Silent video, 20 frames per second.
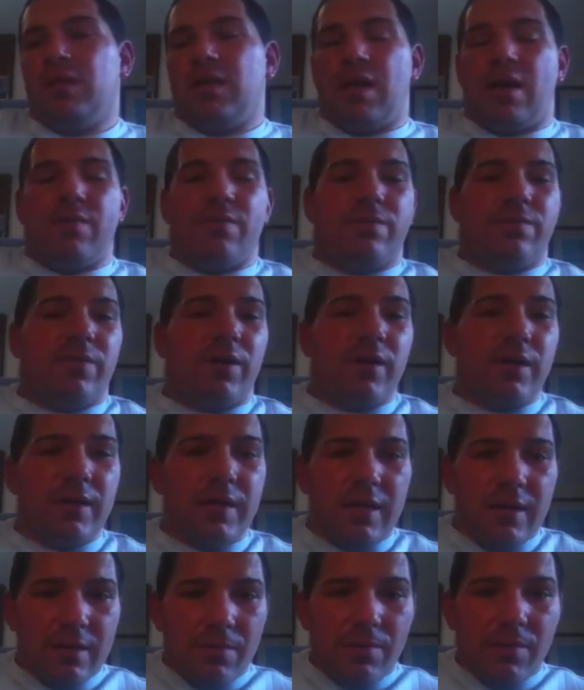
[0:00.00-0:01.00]
Having fun
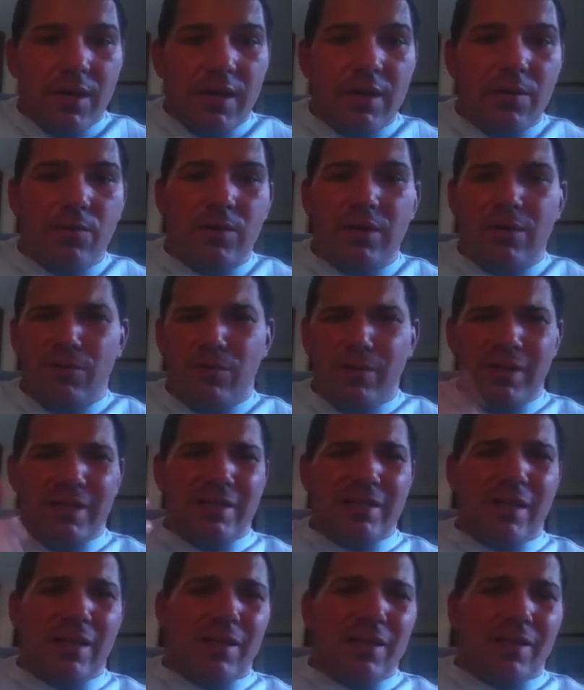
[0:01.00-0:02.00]
getting the money when you
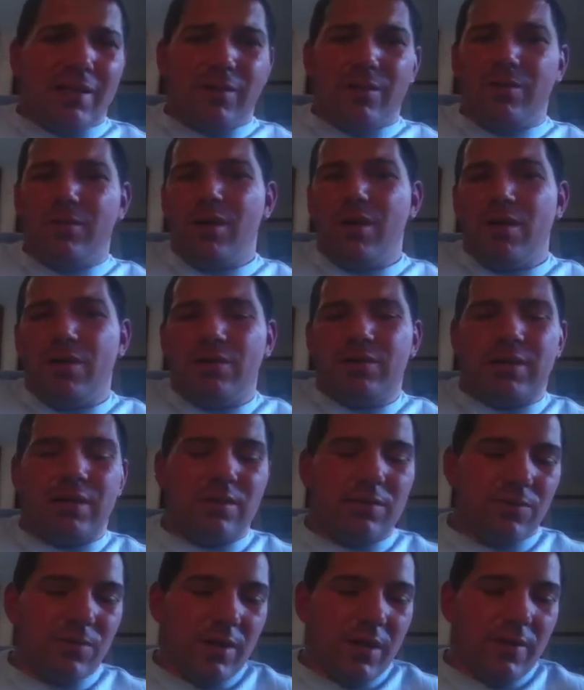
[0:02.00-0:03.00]
resell it. Who knows?
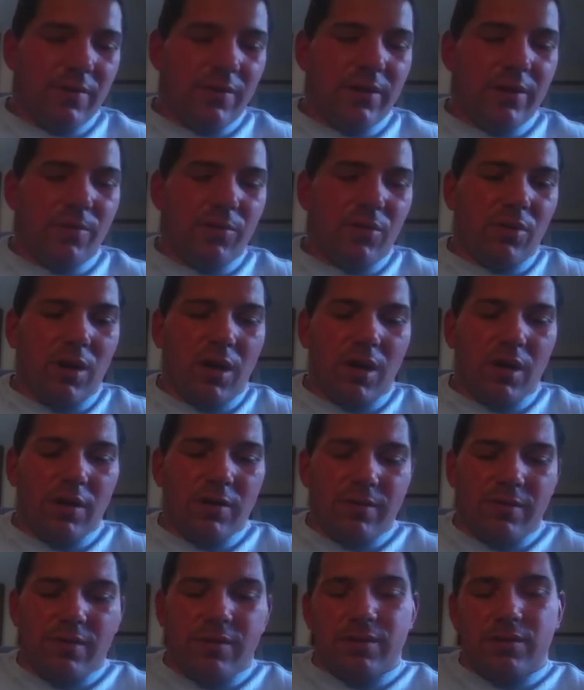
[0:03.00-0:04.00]
It's whatever your
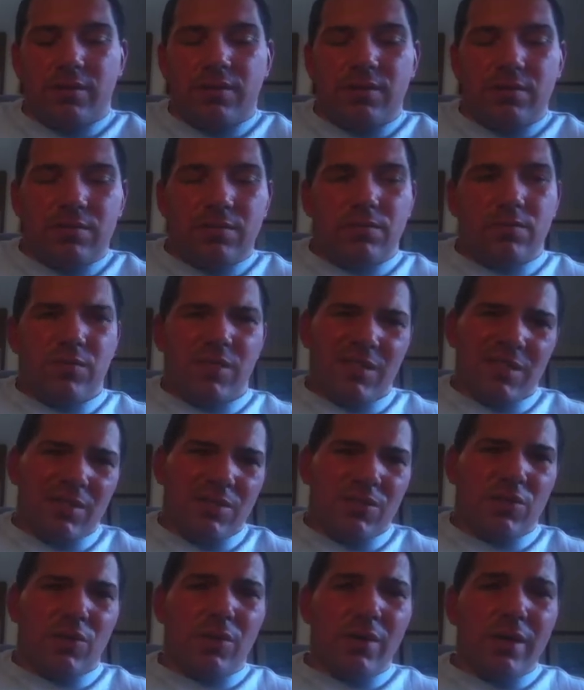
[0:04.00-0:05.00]
prerogative is. Just
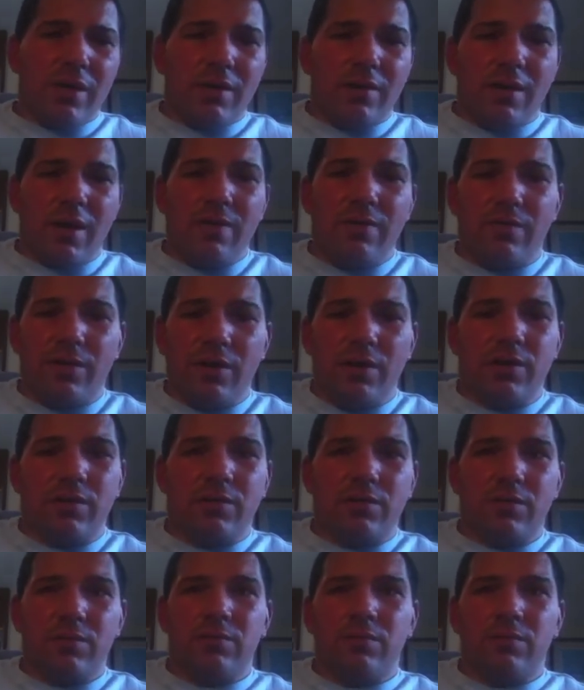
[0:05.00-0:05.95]
enjoy it. Have fun.